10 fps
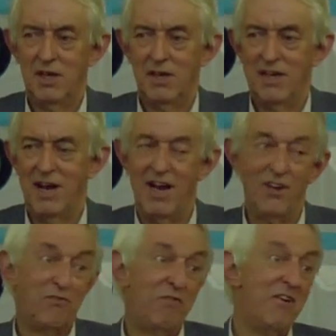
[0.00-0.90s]
Now,
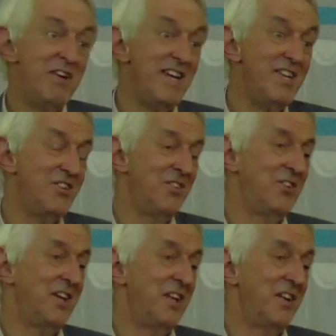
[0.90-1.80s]
it's very easy to
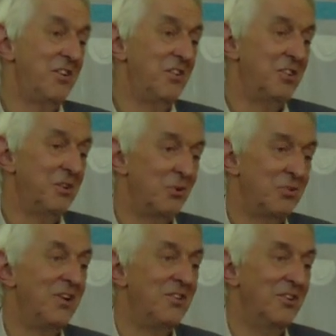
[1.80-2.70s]
say that in a single
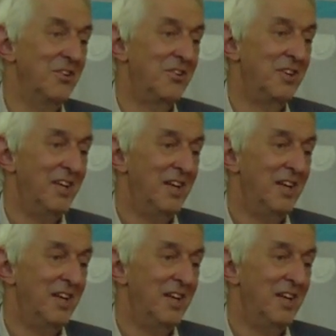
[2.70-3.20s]
sentence.